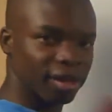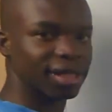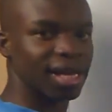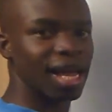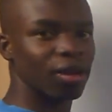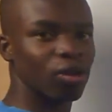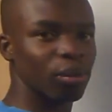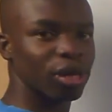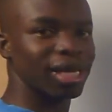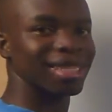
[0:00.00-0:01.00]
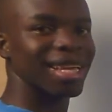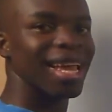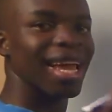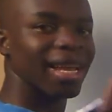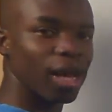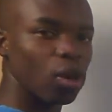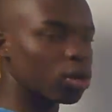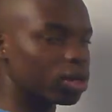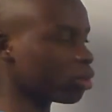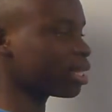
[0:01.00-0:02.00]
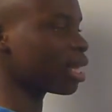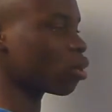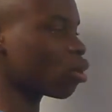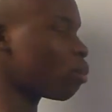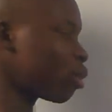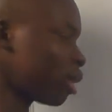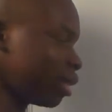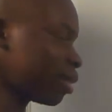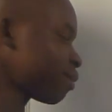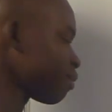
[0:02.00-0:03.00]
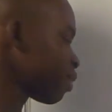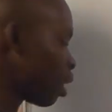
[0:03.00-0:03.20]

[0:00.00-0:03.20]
a vertical component and a horizontal component.